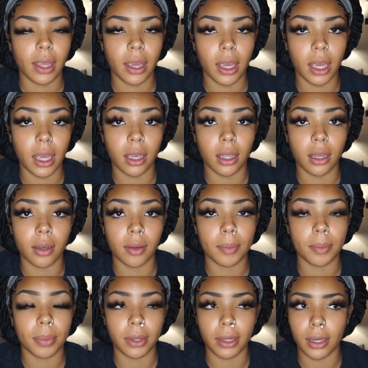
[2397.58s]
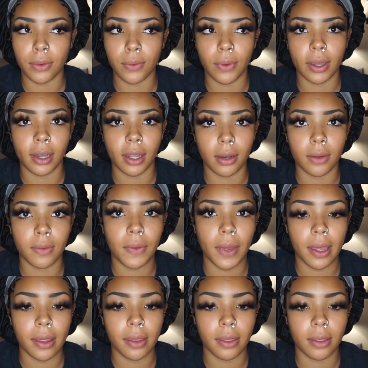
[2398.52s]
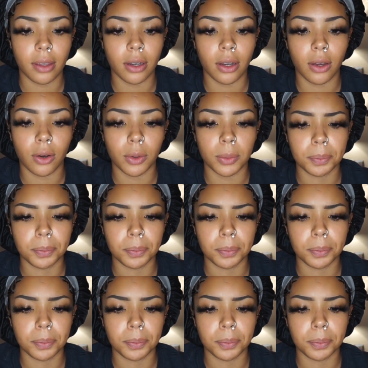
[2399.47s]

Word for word: in belief and in faith, you know.